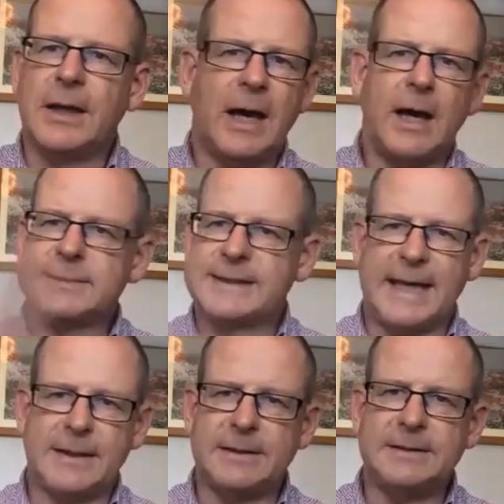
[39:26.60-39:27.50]
Ask
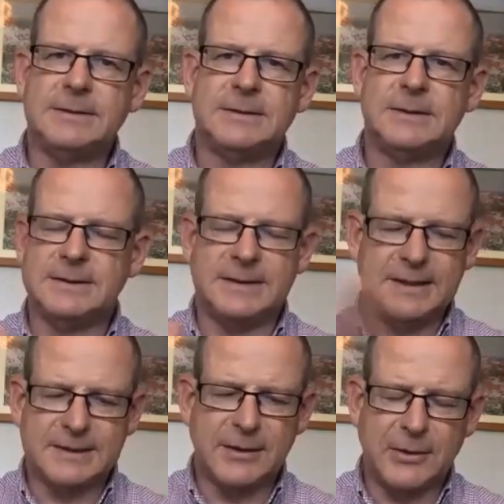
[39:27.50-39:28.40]
Alan, because
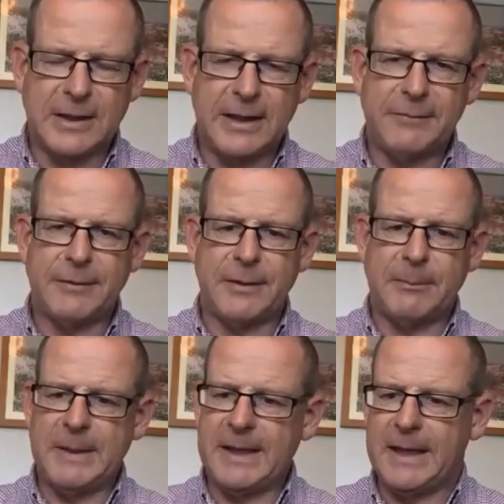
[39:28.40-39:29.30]
he's a lot cleverer
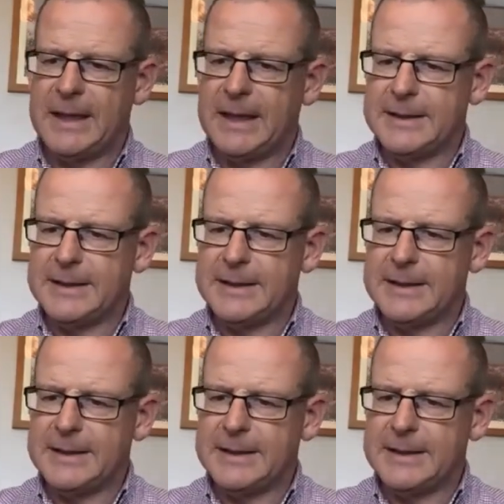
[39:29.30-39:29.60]
than me.